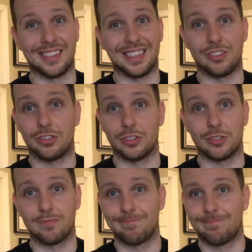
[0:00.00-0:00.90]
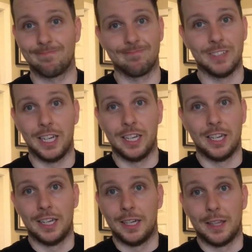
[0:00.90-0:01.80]

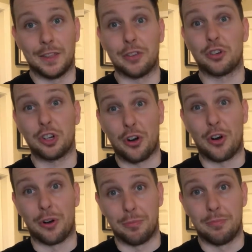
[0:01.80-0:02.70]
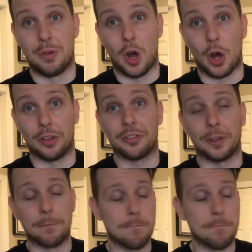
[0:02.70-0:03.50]
things are gonna hurt, honestly.